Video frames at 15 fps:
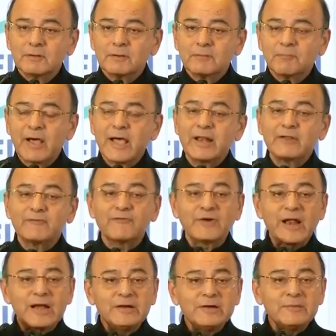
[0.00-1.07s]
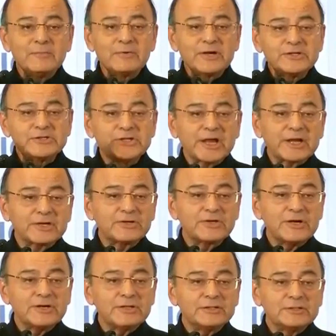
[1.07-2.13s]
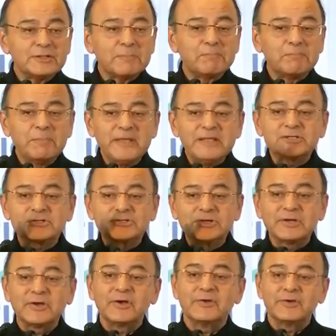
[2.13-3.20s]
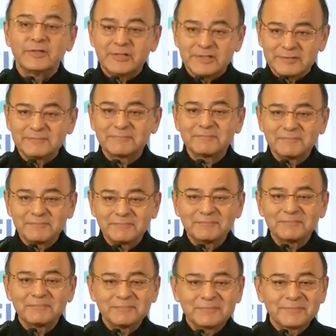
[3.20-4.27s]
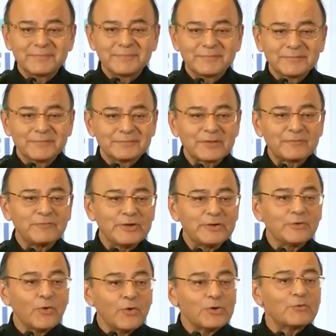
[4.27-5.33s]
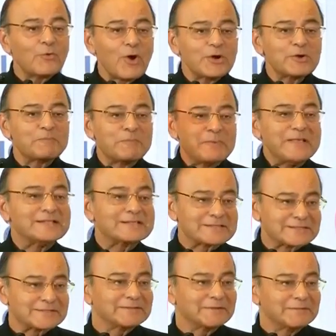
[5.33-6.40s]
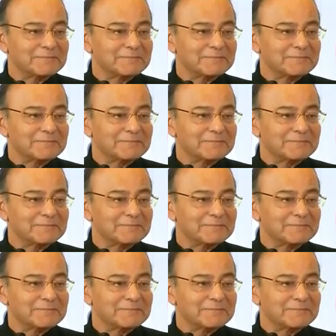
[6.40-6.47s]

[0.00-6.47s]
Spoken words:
by a referendum rejected the peace treaty, that we don't want peace.